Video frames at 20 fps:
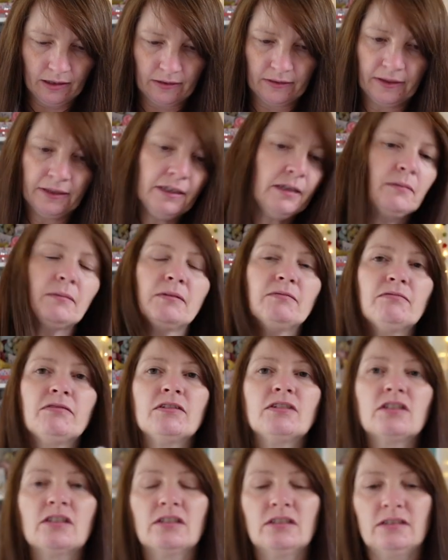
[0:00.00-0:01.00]
Then I went
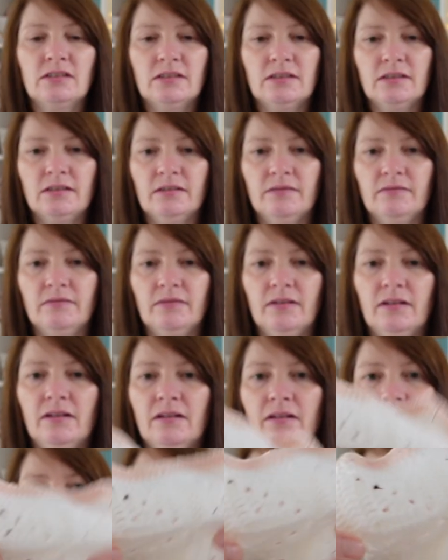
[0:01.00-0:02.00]
for just
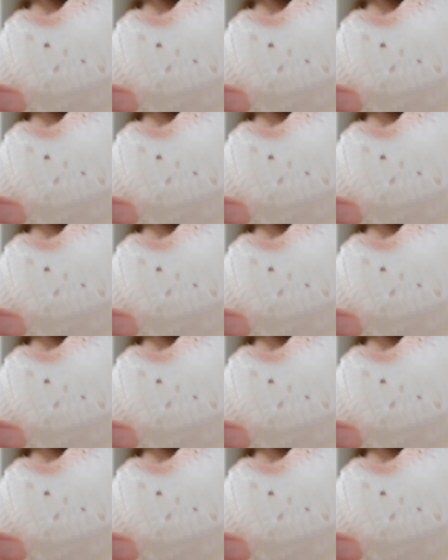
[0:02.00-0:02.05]
a